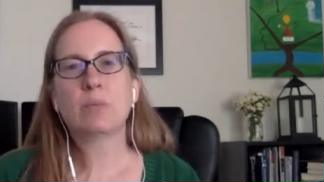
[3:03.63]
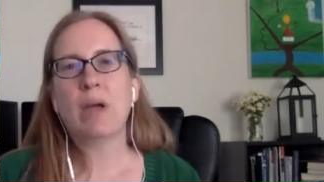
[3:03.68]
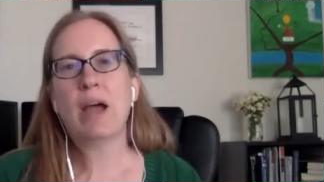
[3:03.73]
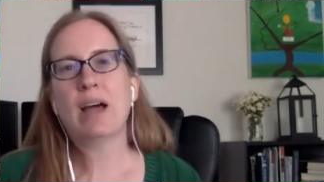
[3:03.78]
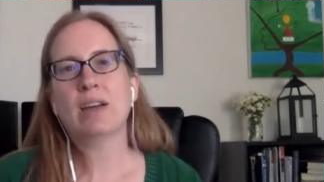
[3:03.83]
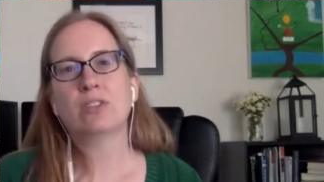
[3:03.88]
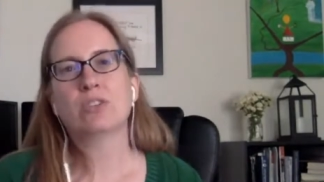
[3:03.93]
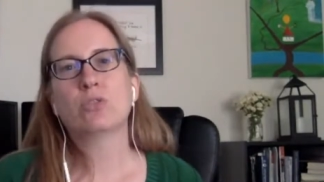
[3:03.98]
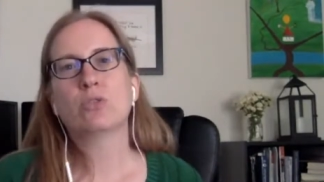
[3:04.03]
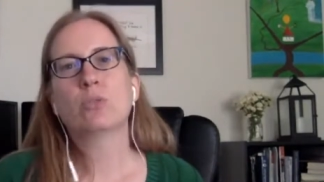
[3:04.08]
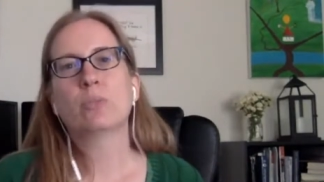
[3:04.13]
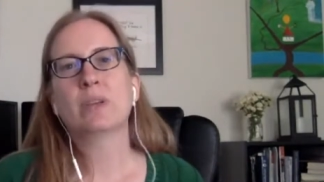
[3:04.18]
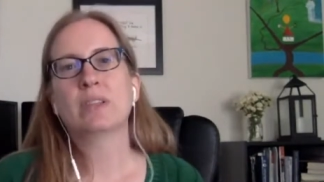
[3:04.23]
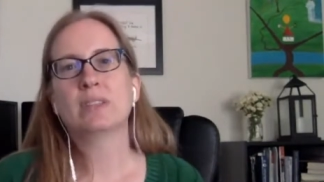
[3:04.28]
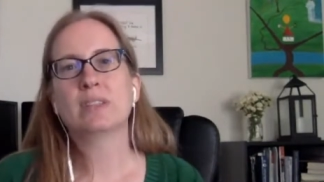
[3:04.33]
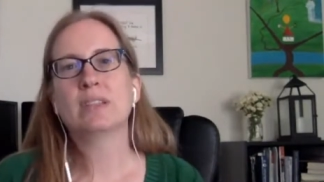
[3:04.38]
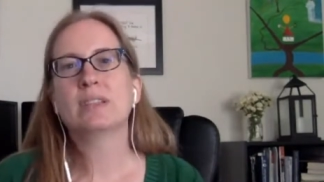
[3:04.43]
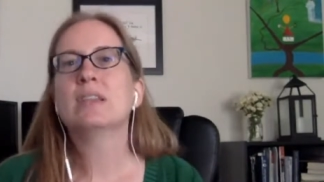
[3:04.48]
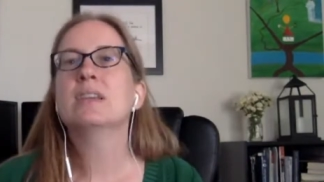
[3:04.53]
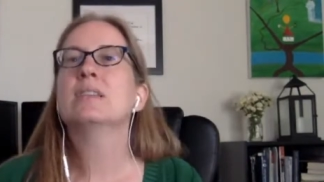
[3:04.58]
pass-through
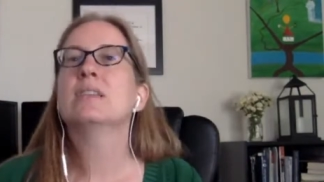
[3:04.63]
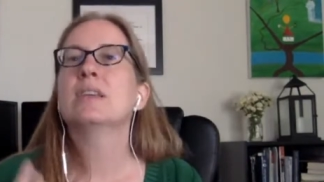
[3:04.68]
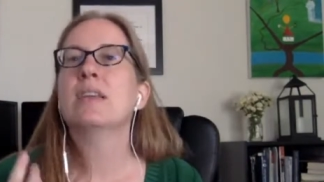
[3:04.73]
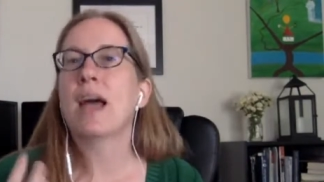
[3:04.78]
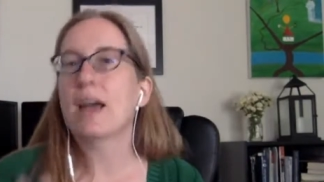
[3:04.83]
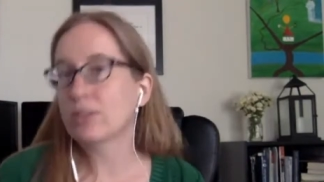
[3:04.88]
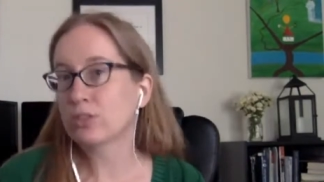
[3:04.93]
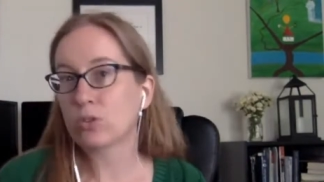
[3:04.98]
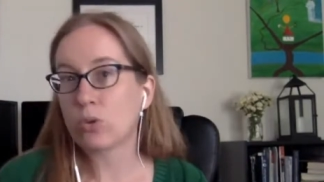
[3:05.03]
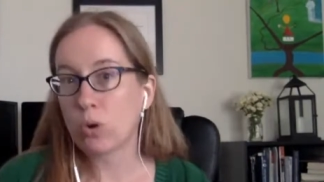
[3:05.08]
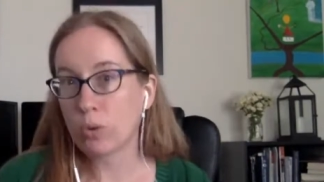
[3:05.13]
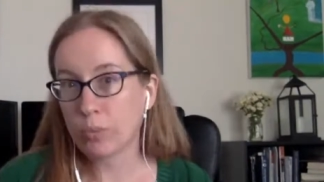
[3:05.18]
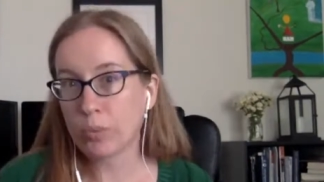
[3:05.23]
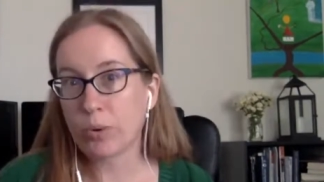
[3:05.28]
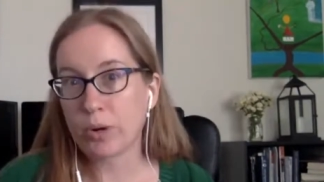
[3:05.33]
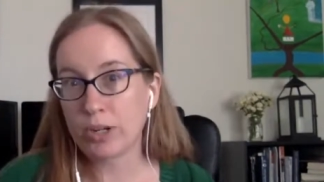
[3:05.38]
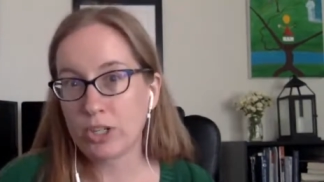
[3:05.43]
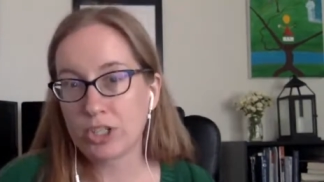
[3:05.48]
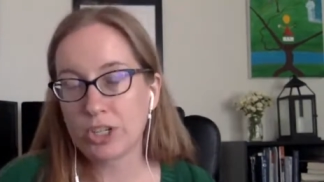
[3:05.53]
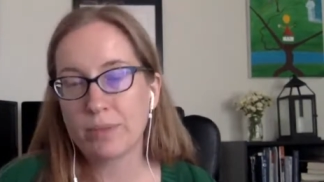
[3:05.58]
business is an S
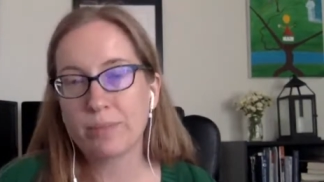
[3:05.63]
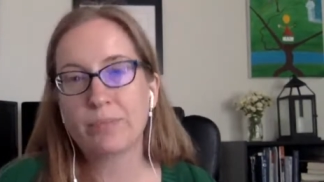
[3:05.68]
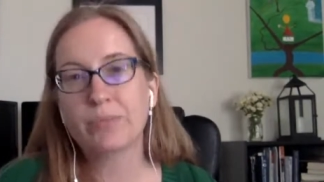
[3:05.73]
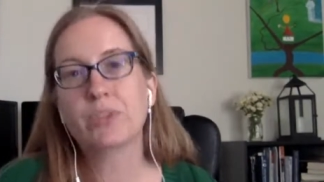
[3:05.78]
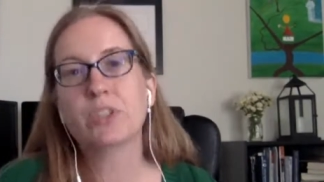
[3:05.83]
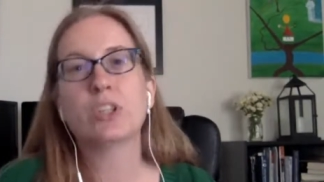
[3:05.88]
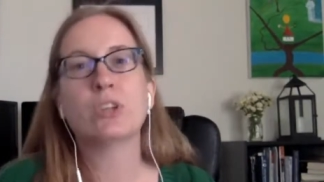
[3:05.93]
corporation.